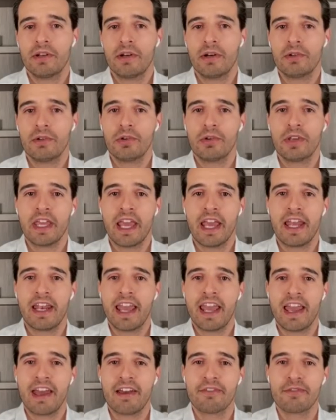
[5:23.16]
You know, you can
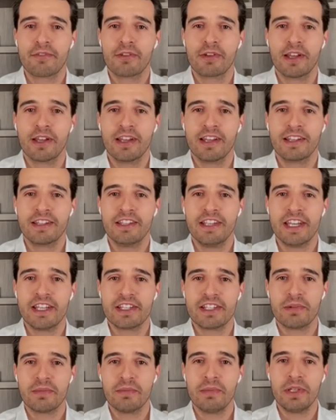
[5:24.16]
have the
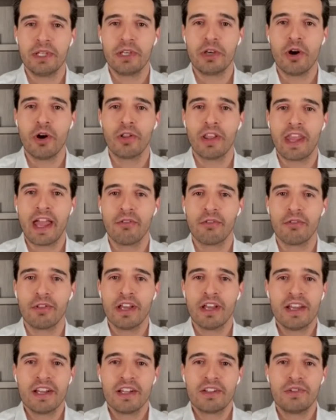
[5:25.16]
S&P go down
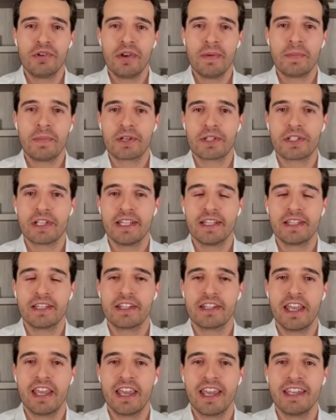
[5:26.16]
3%
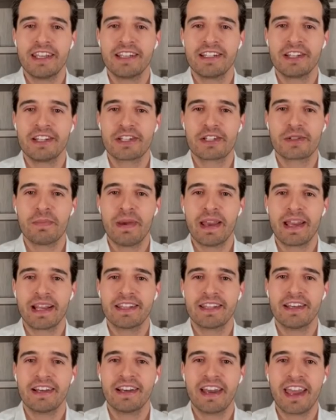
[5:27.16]
a day and
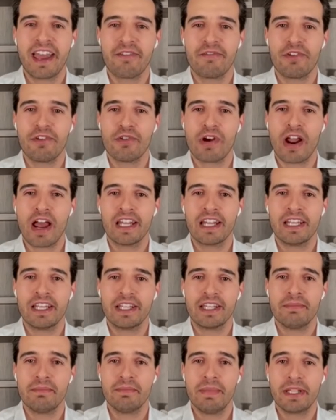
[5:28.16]
expect a heavy
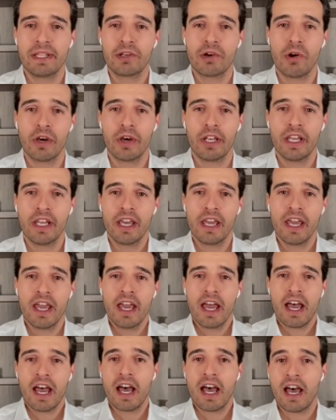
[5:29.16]
rally in Bitcoin.
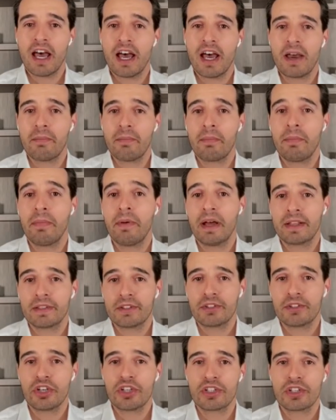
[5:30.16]

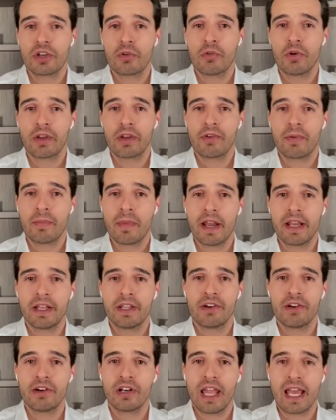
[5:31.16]
But just a quick
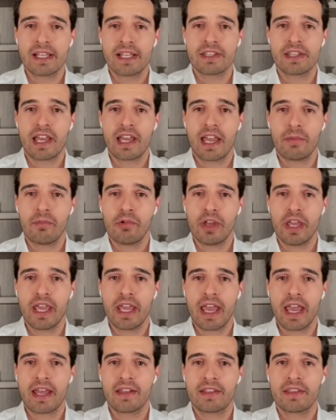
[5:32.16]
reminder, last time we
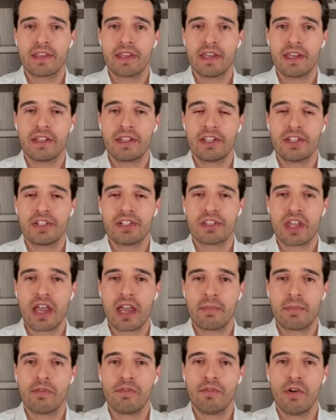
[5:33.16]
had this
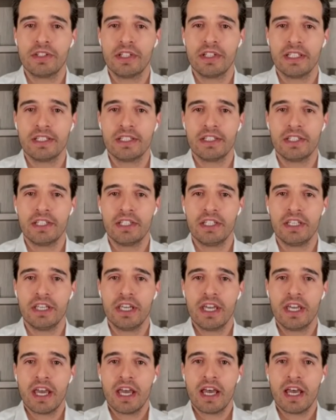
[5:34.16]
type of volatility